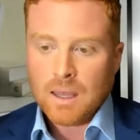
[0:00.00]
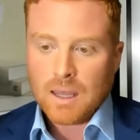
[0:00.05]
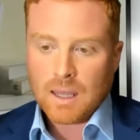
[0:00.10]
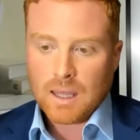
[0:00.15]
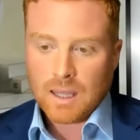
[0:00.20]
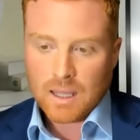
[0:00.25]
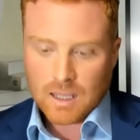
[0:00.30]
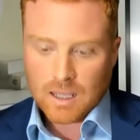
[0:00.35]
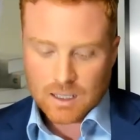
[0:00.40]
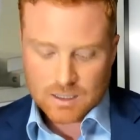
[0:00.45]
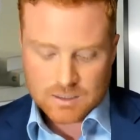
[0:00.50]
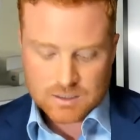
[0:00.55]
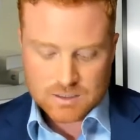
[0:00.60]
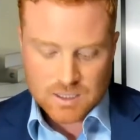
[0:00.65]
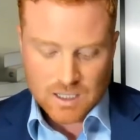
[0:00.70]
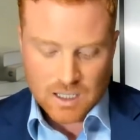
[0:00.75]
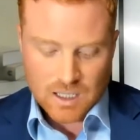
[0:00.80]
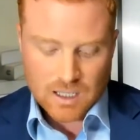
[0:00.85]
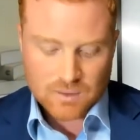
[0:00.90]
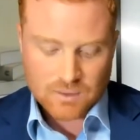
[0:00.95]
And
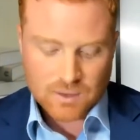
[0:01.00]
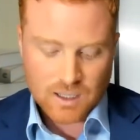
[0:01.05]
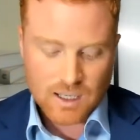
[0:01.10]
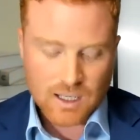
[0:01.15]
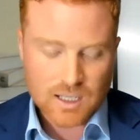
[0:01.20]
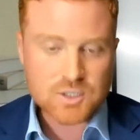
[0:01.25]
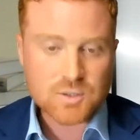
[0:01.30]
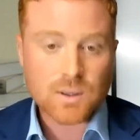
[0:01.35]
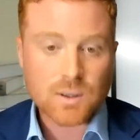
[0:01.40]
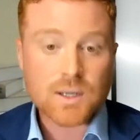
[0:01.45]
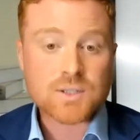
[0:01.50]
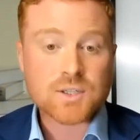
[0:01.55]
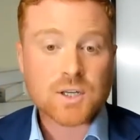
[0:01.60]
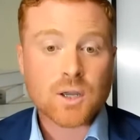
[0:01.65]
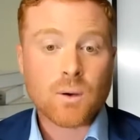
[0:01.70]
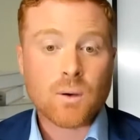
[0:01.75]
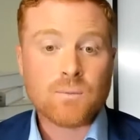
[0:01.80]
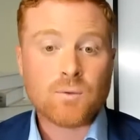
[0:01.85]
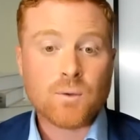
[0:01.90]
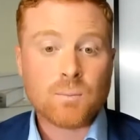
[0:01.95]
uh, the last one is they're
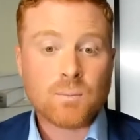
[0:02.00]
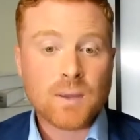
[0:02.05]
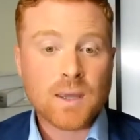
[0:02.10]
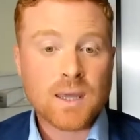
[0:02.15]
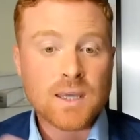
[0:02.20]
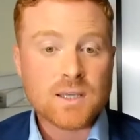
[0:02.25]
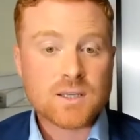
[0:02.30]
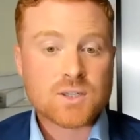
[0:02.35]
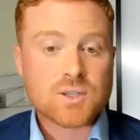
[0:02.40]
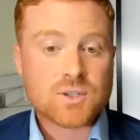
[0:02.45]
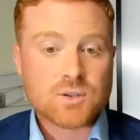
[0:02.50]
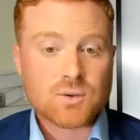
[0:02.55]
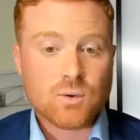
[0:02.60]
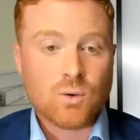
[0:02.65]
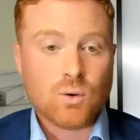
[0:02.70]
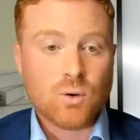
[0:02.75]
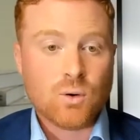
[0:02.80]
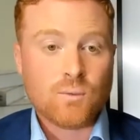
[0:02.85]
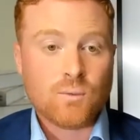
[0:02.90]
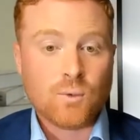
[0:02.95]
going for peace
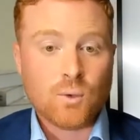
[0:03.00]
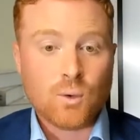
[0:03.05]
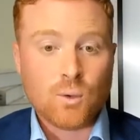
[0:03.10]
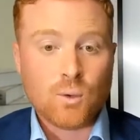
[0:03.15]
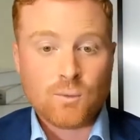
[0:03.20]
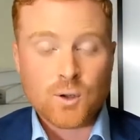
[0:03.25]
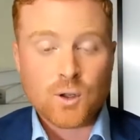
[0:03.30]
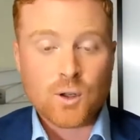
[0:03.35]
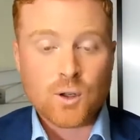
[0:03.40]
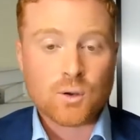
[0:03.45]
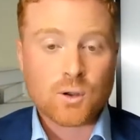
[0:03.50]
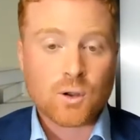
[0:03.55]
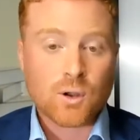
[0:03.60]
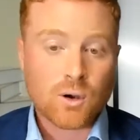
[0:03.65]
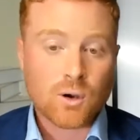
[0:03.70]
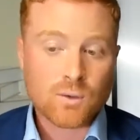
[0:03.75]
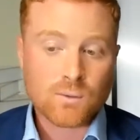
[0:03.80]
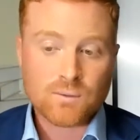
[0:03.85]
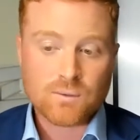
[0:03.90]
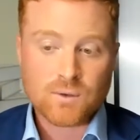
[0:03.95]
or for, for no
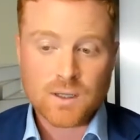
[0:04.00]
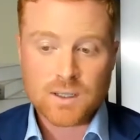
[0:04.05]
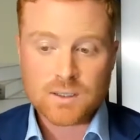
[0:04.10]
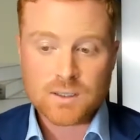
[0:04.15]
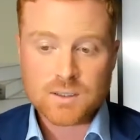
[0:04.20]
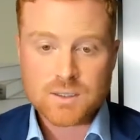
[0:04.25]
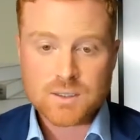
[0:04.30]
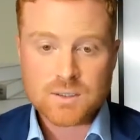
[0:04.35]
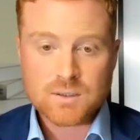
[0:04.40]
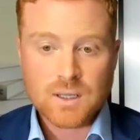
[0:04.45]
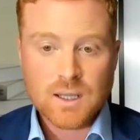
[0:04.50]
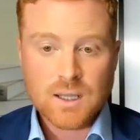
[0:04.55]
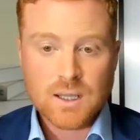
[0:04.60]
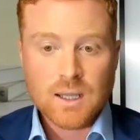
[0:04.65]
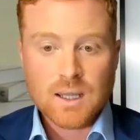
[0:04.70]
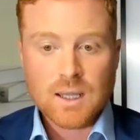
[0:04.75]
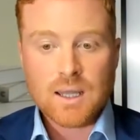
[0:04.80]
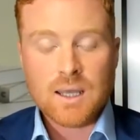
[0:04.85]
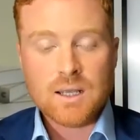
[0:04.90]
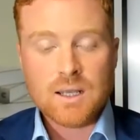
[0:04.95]
conflict.
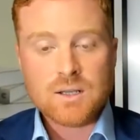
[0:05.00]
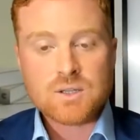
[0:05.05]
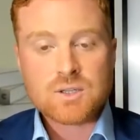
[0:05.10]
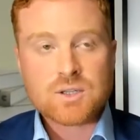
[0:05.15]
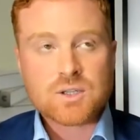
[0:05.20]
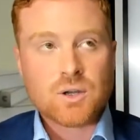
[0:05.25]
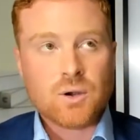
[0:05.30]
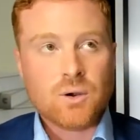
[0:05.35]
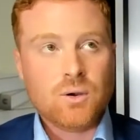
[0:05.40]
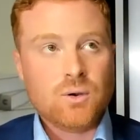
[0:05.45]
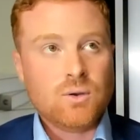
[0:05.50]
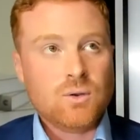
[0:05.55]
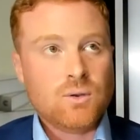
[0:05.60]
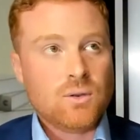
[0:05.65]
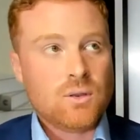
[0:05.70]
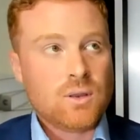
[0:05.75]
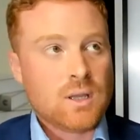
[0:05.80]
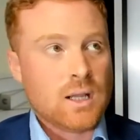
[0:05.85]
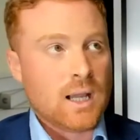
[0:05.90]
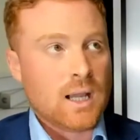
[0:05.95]
And so
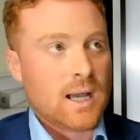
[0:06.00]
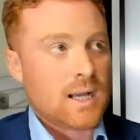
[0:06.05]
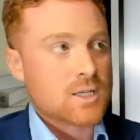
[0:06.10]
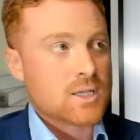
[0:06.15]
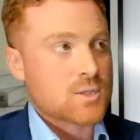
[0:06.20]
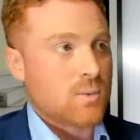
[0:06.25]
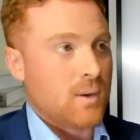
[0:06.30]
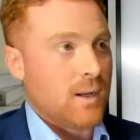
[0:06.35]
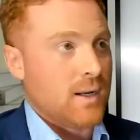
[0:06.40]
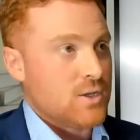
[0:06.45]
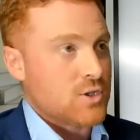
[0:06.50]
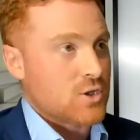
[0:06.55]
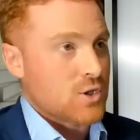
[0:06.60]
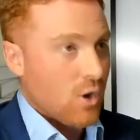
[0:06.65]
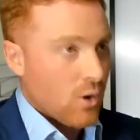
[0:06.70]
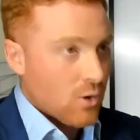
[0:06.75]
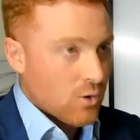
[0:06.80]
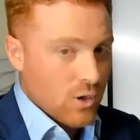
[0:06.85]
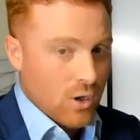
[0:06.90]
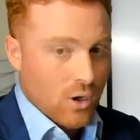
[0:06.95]
the last one is
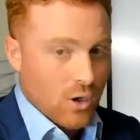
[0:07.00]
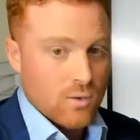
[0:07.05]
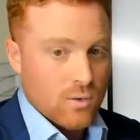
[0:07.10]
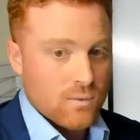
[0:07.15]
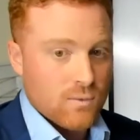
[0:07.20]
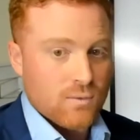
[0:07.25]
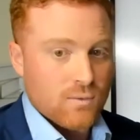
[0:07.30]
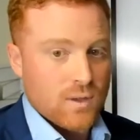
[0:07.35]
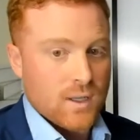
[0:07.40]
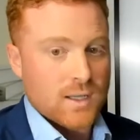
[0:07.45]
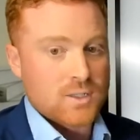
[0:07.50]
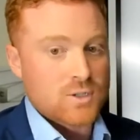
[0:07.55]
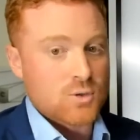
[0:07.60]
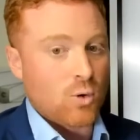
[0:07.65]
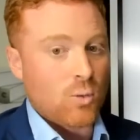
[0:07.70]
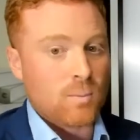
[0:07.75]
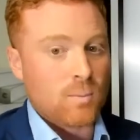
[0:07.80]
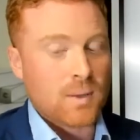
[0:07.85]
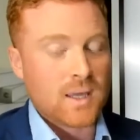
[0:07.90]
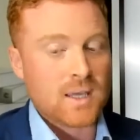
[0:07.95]
no conflict
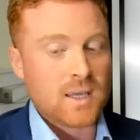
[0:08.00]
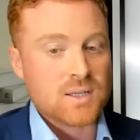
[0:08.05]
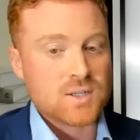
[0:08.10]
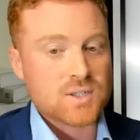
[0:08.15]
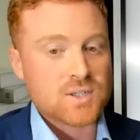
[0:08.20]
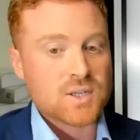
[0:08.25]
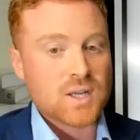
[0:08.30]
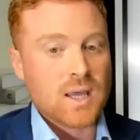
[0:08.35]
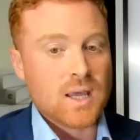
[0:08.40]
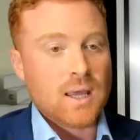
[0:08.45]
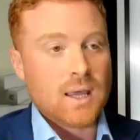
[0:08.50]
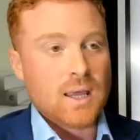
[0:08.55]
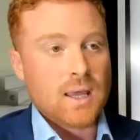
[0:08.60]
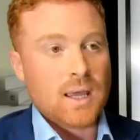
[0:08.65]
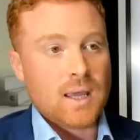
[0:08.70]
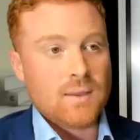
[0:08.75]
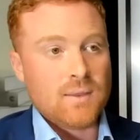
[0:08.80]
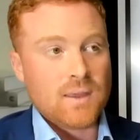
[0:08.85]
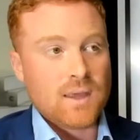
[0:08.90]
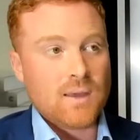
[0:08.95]
or peace.
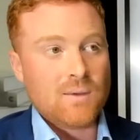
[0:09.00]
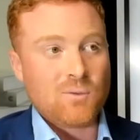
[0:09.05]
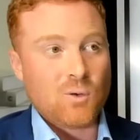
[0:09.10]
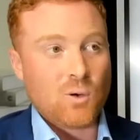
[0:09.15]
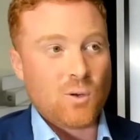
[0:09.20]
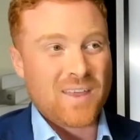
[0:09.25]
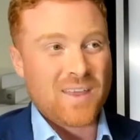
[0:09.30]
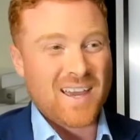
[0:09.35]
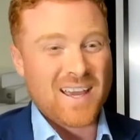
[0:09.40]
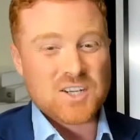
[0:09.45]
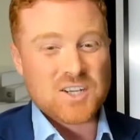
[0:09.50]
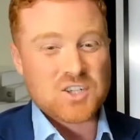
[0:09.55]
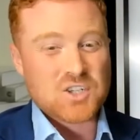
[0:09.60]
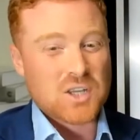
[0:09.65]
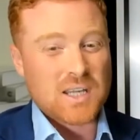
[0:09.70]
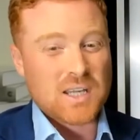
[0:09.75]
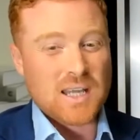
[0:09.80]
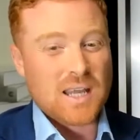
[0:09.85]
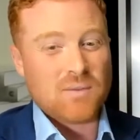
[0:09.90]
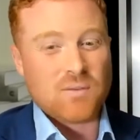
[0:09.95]
And therefore, they actually
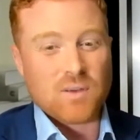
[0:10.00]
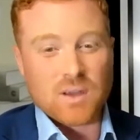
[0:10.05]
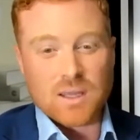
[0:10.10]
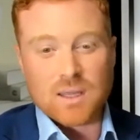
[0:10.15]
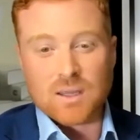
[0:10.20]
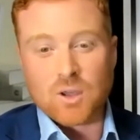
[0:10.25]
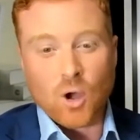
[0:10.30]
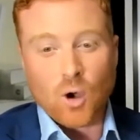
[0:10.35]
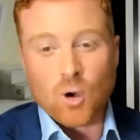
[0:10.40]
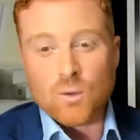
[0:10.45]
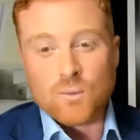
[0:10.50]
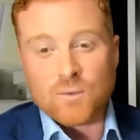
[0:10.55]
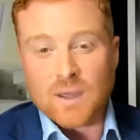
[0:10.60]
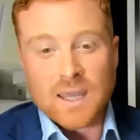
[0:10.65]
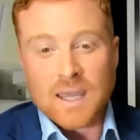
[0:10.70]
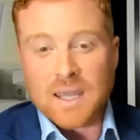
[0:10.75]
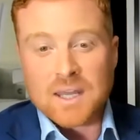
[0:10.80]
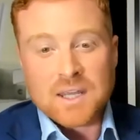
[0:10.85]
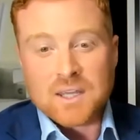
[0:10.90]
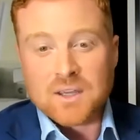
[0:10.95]
never go for
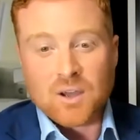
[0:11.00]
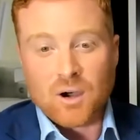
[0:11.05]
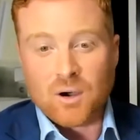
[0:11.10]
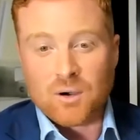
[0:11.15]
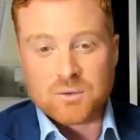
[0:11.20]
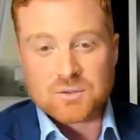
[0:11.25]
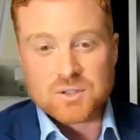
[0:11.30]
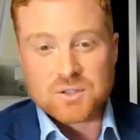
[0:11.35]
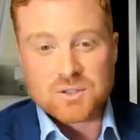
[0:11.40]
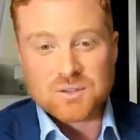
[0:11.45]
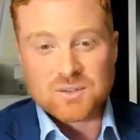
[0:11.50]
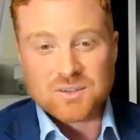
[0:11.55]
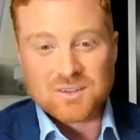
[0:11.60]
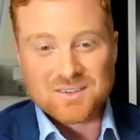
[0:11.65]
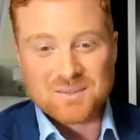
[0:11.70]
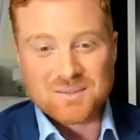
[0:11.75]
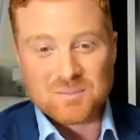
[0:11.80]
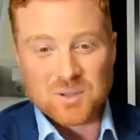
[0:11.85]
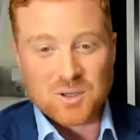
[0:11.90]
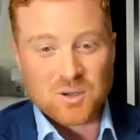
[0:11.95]
any goals
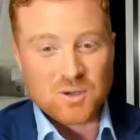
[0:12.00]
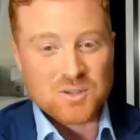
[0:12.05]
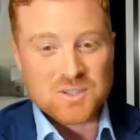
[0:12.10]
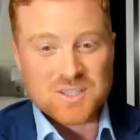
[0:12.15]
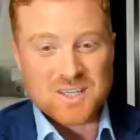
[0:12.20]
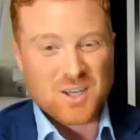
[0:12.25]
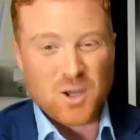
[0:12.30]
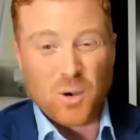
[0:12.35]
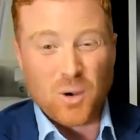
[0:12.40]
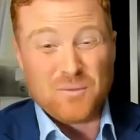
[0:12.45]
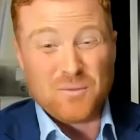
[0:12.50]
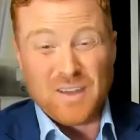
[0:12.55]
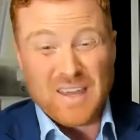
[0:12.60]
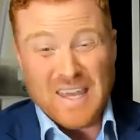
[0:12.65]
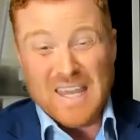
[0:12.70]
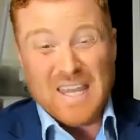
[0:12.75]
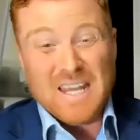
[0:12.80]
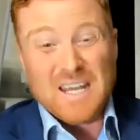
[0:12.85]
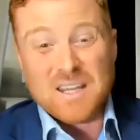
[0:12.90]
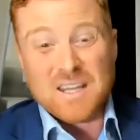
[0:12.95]
because going for
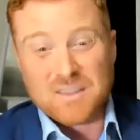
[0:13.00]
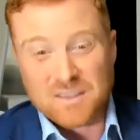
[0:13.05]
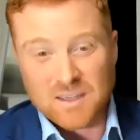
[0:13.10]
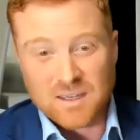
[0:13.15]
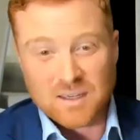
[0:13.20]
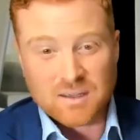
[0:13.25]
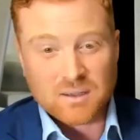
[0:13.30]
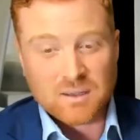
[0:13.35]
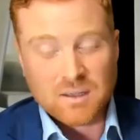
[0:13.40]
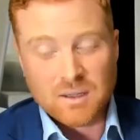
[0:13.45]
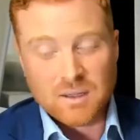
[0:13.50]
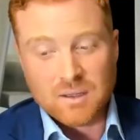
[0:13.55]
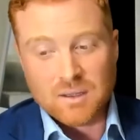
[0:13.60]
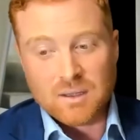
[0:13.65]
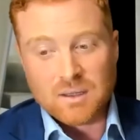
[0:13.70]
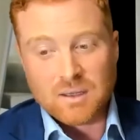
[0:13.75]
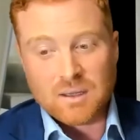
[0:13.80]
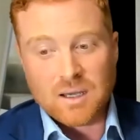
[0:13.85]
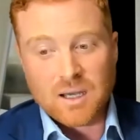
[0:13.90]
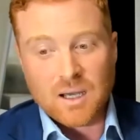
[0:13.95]
anything,
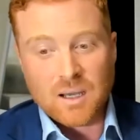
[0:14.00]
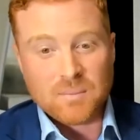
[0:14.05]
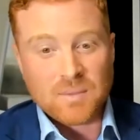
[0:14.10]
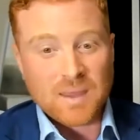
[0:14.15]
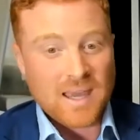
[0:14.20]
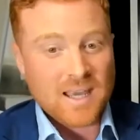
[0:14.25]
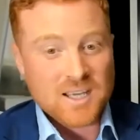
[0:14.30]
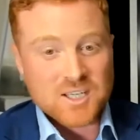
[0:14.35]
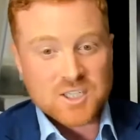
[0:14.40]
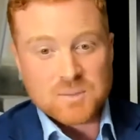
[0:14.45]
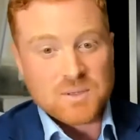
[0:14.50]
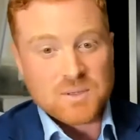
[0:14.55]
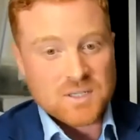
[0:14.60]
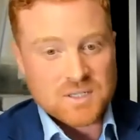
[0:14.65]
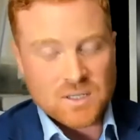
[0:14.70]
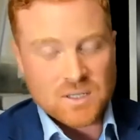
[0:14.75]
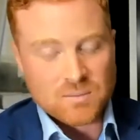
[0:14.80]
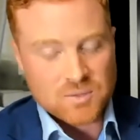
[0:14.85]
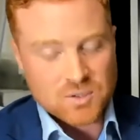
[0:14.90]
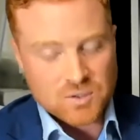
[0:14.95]
um, there has to be
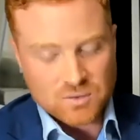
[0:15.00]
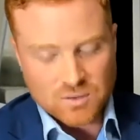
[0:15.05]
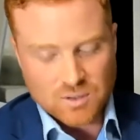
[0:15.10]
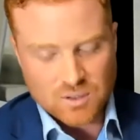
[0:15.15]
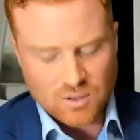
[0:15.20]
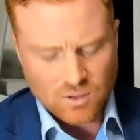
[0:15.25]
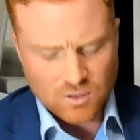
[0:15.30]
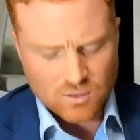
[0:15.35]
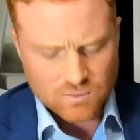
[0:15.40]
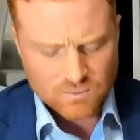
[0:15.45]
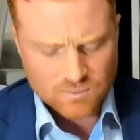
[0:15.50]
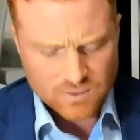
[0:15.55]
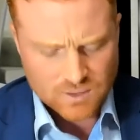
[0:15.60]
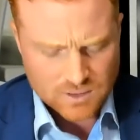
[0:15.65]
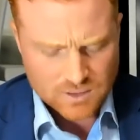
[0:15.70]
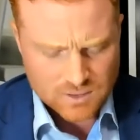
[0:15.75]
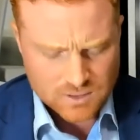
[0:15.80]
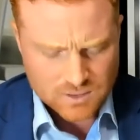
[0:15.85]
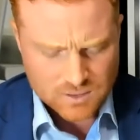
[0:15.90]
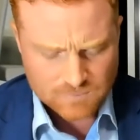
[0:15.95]
some sort of
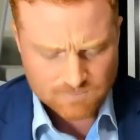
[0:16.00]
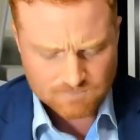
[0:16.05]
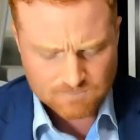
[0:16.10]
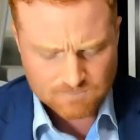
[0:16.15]
conflict.